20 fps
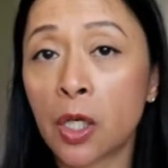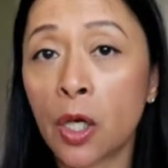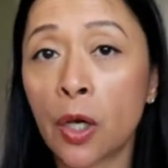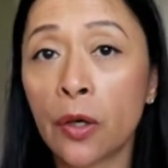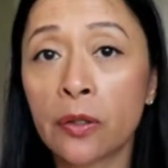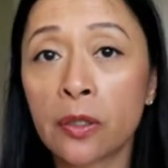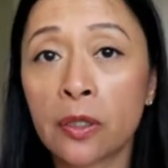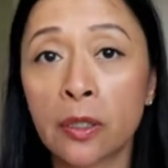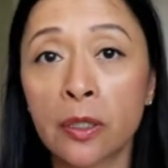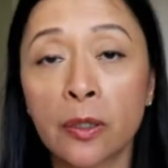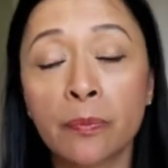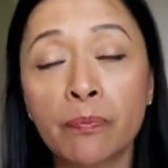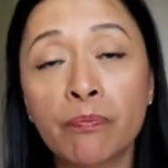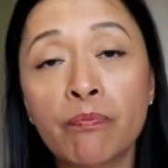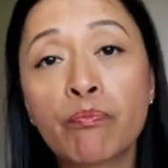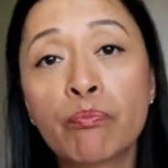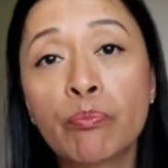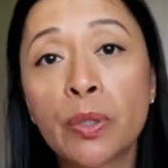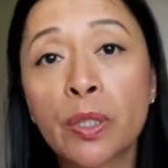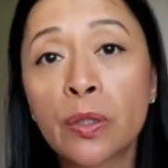cocoa,
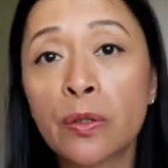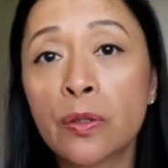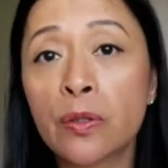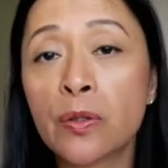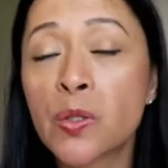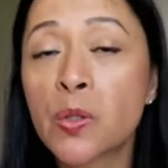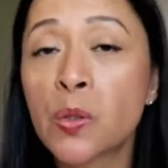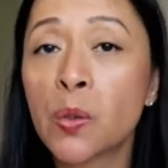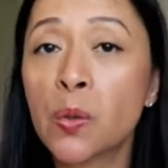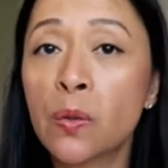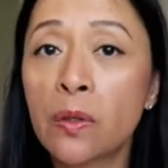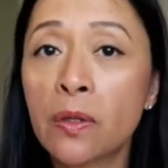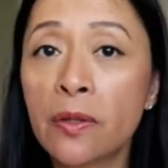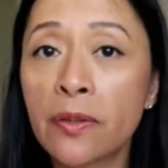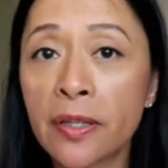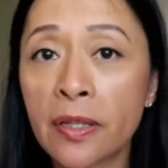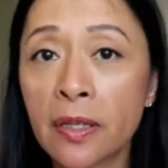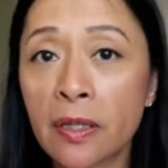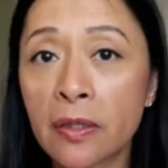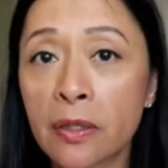because all
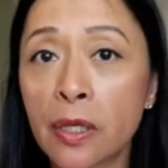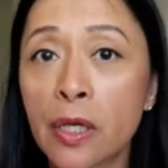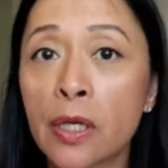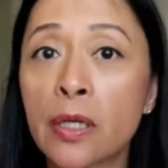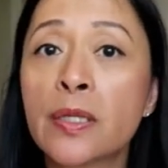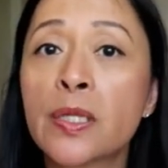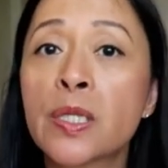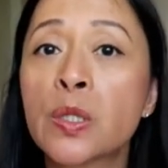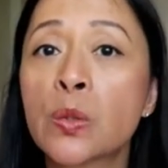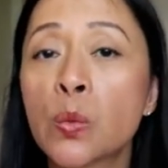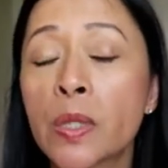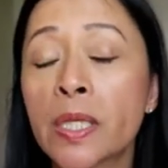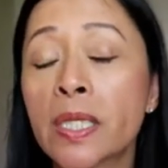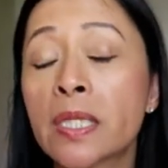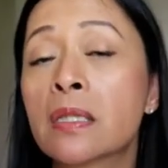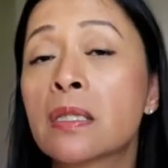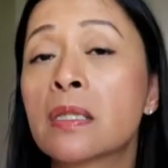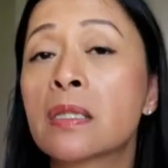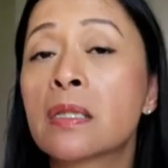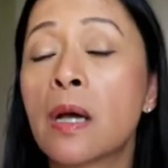the other
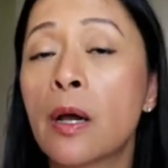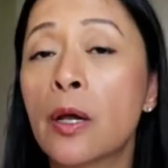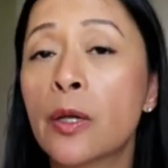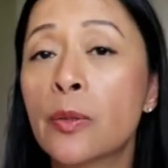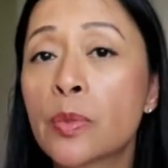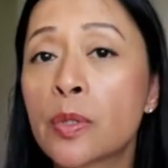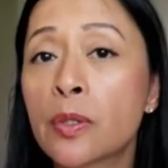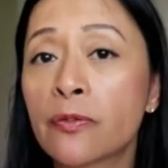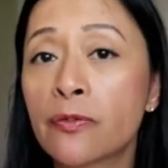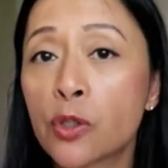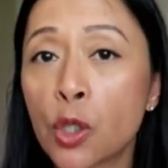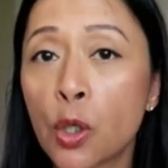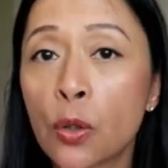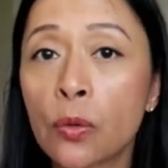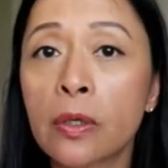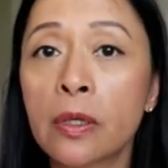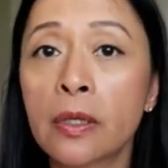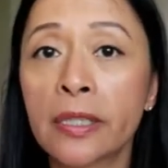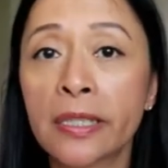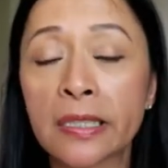sweeter types of
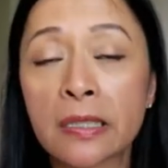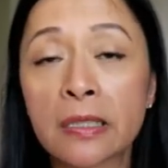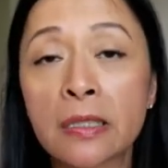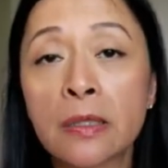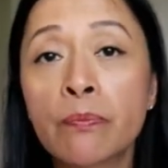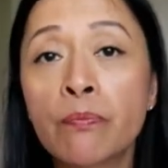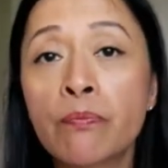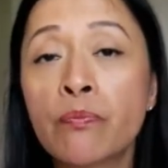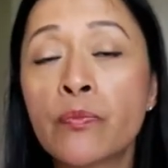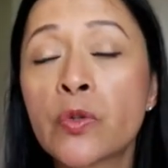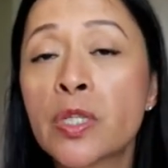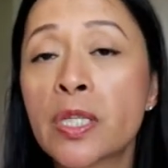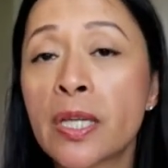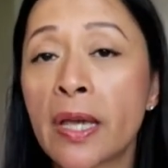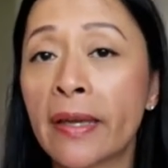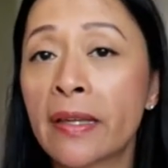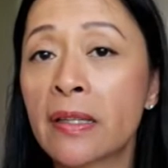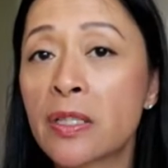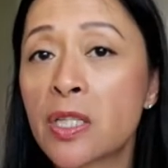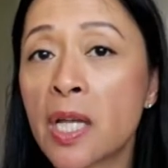chocolate
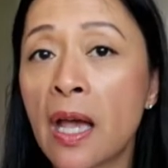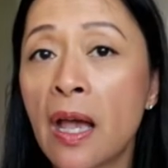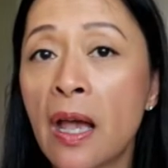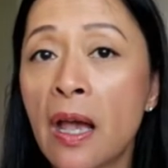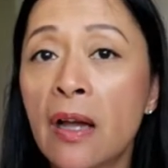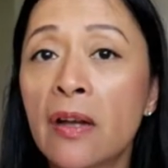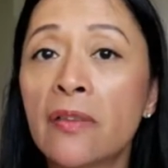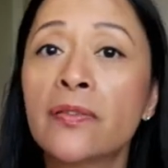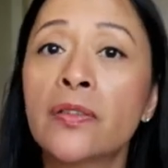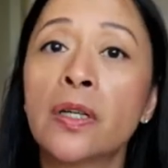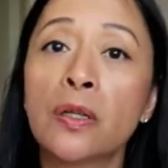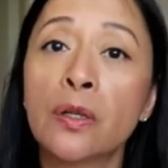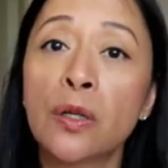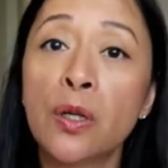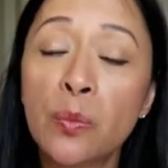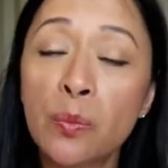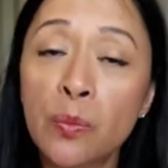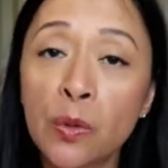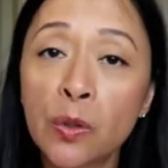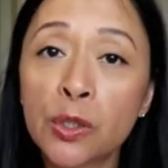tend to have a
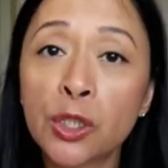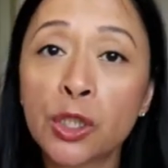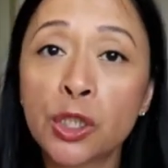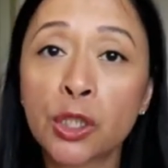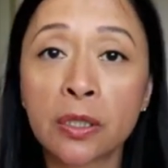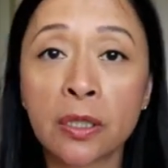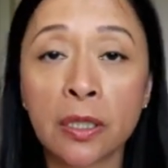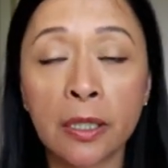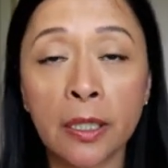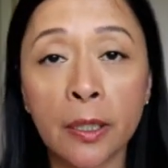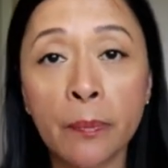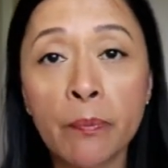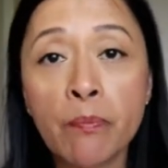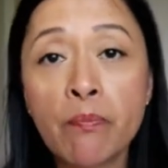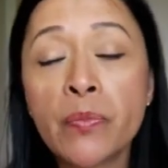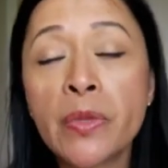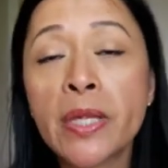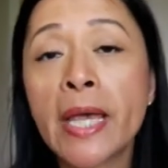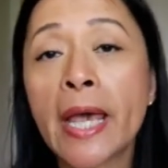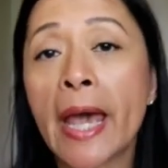lot more sugar,
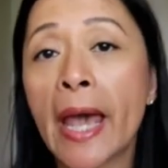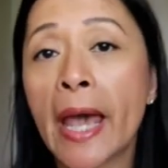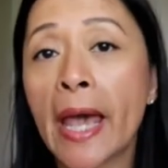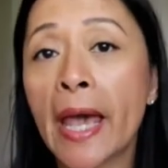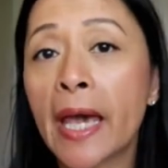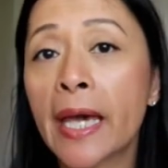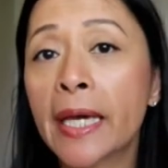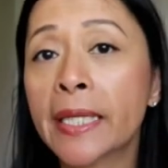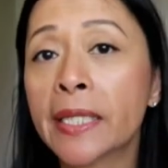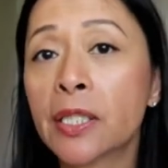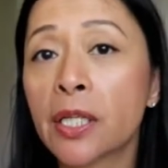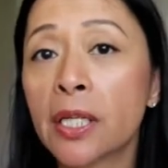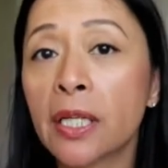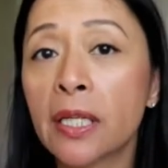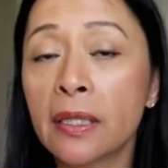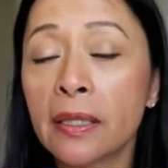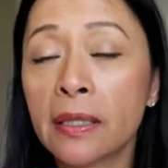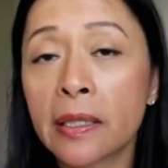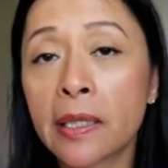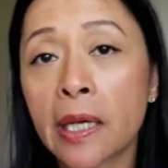and
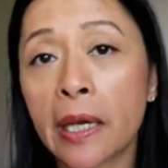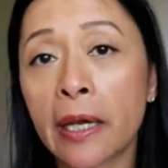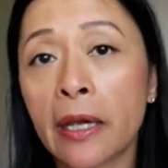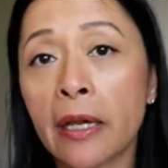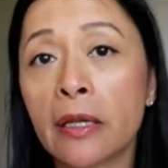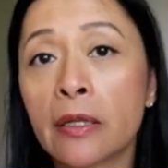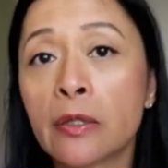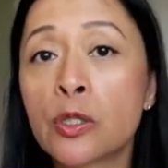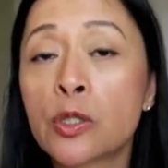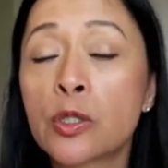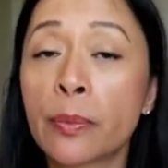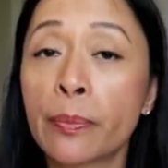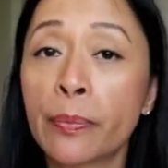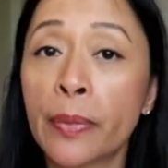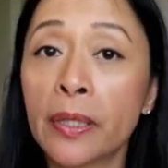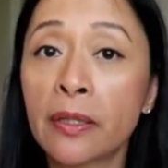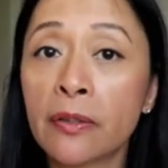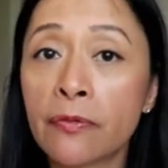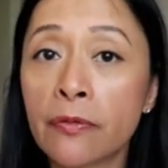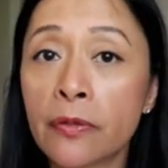it negates the
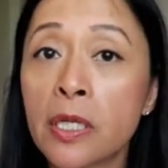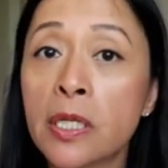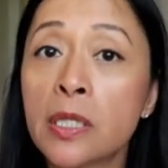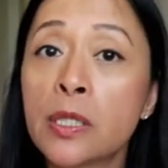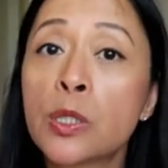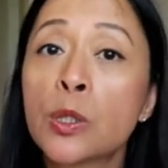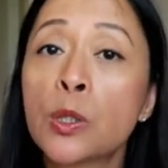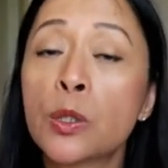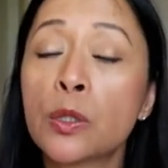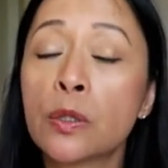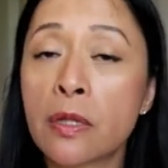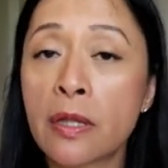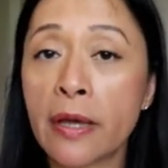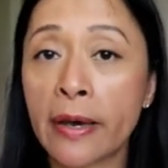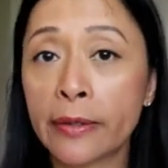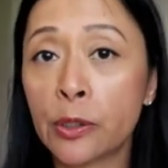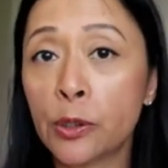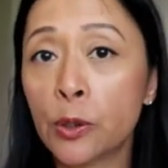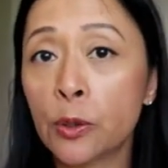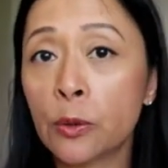benefits
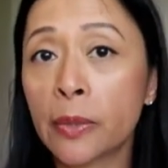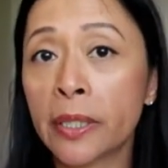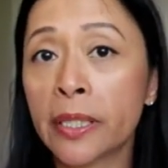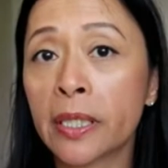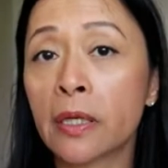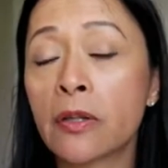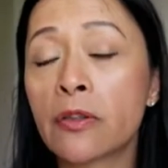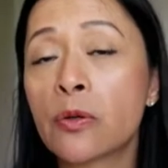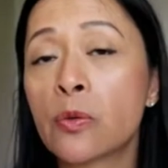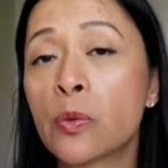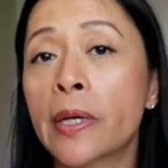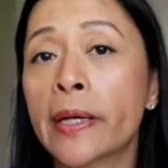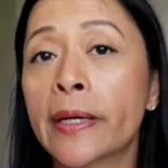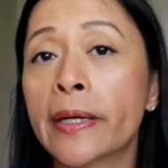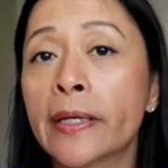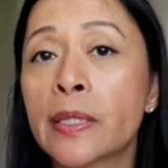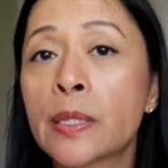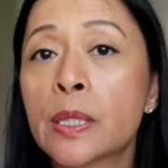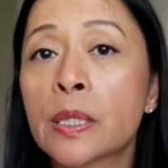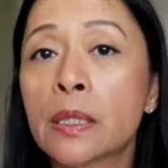that you may
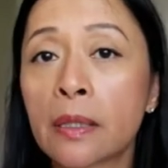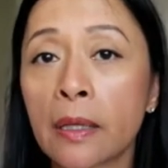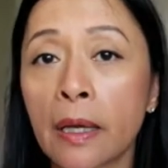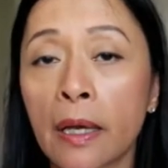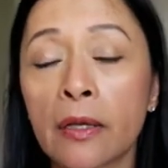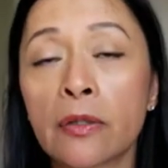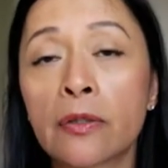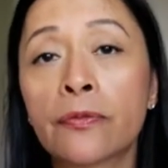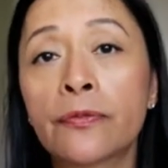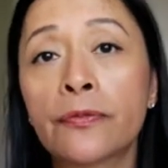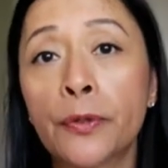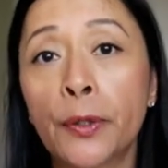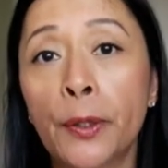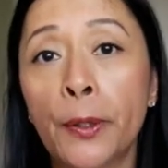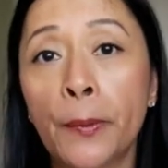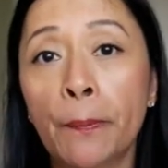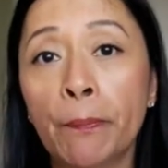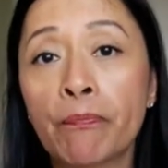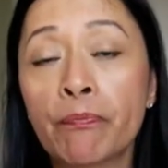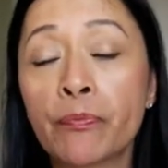otherwise get
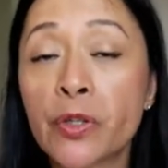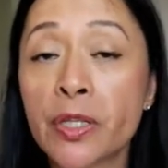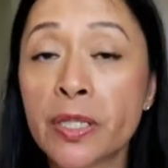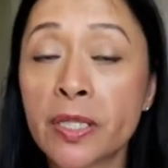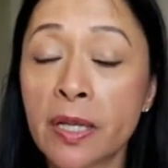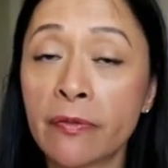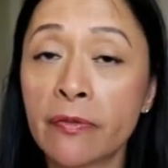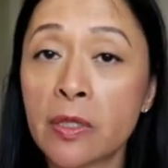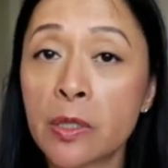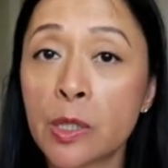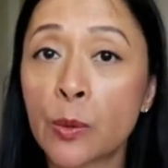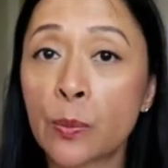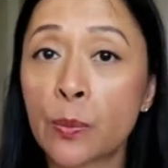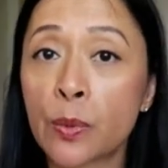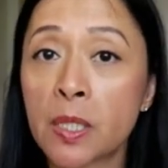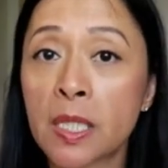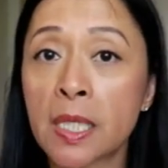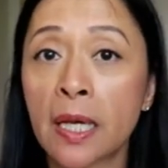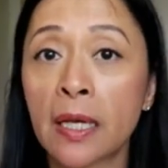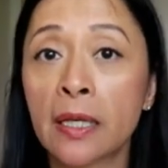from the
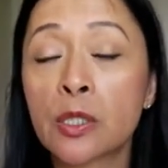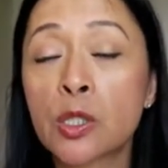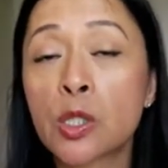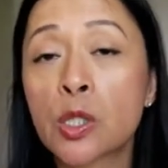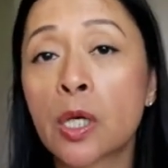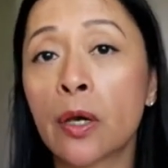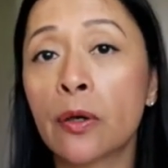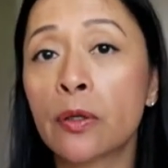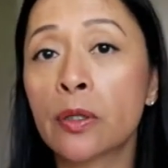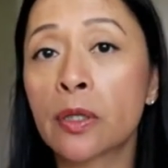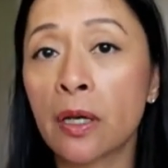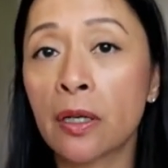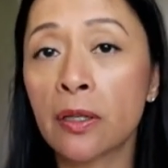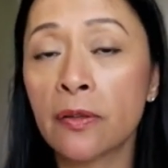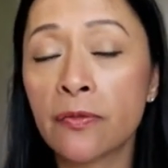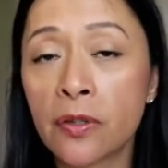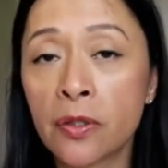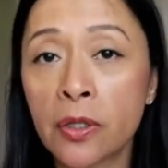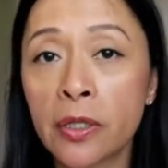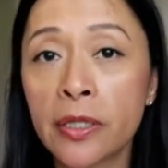70% cocoa
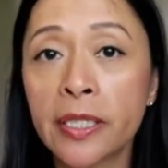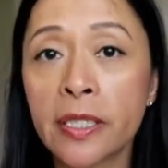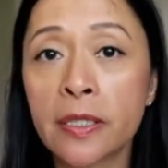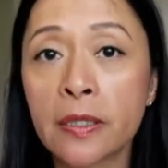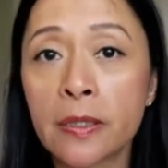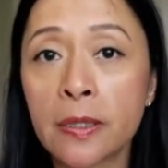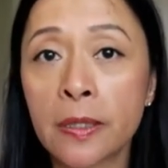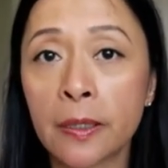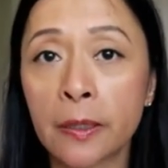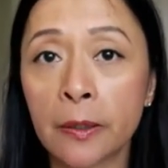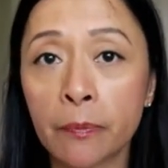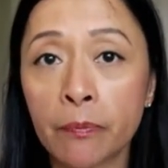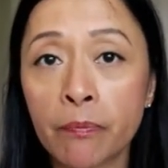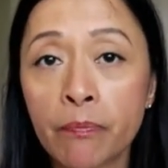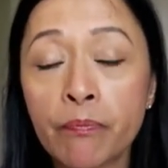variety.